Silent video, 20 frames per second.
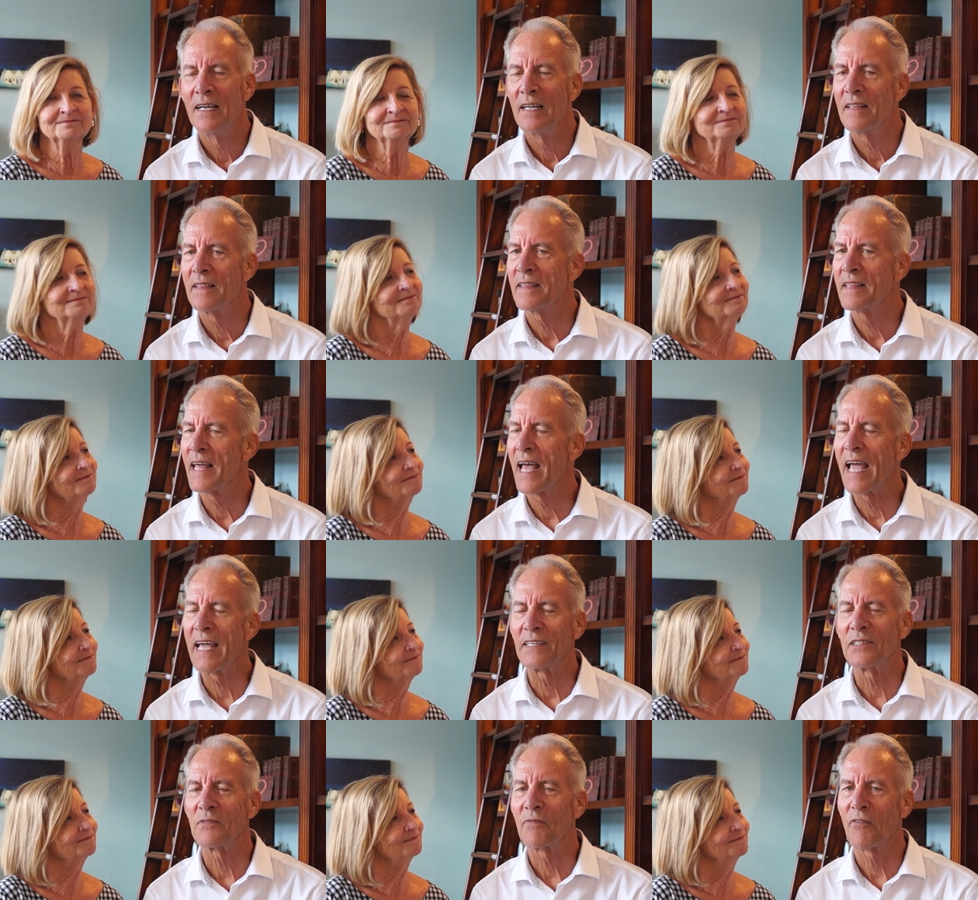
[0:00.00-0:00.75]

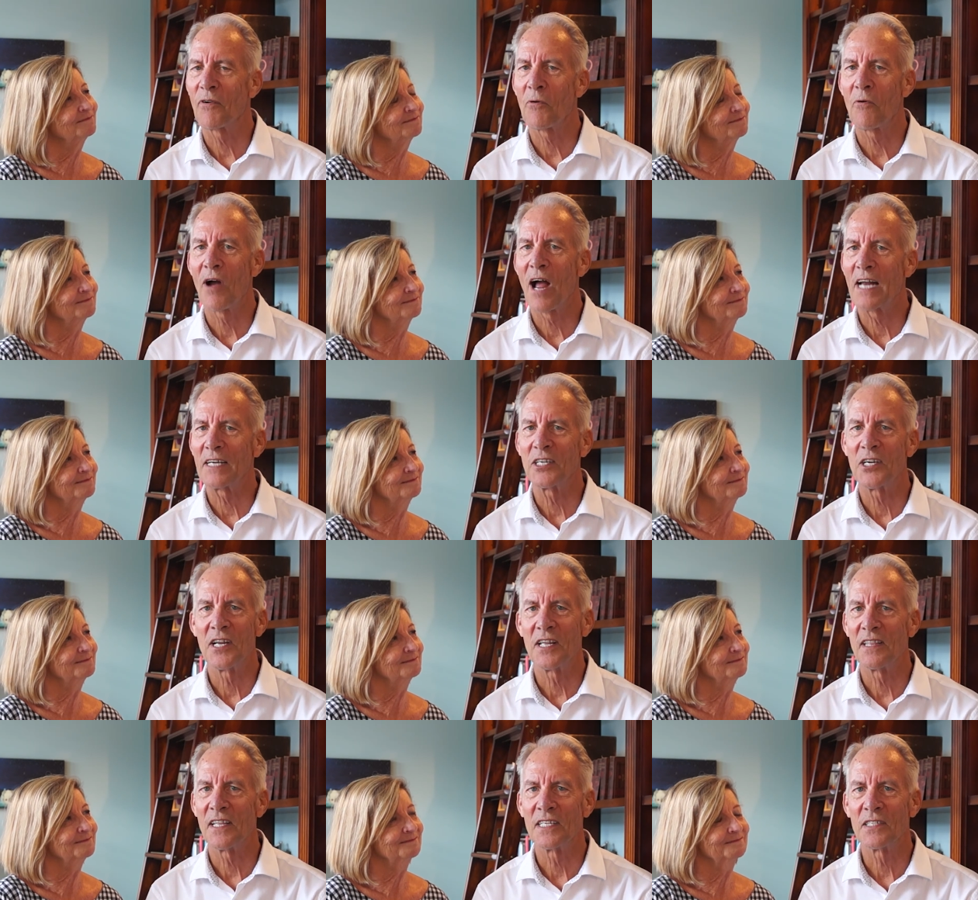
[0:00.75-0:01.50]
Speaker 1: Thanks for
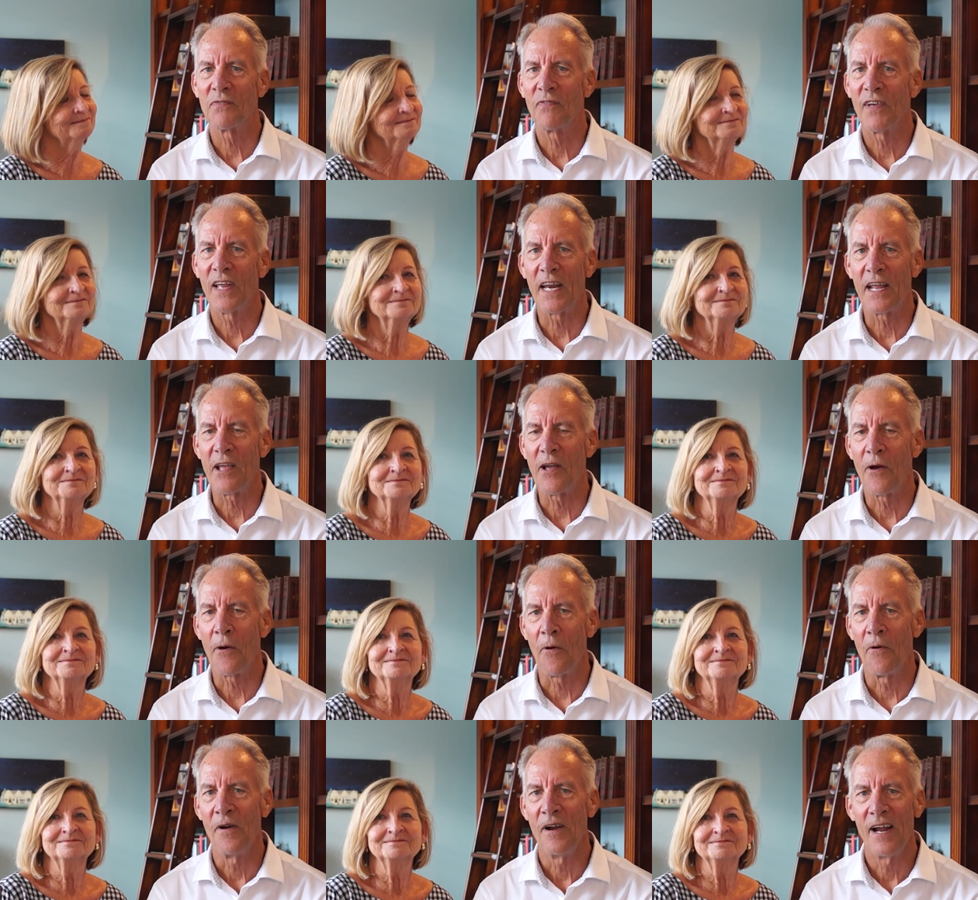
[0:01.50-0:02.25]
watching this
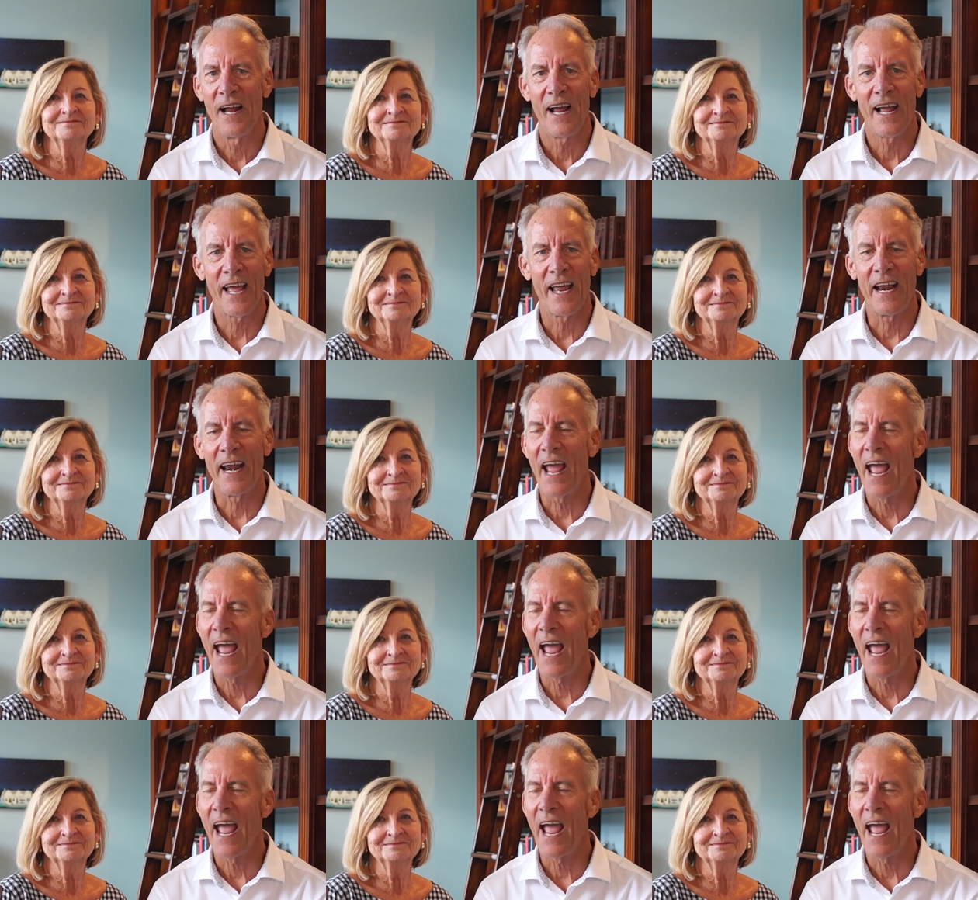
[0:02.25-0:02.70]
video and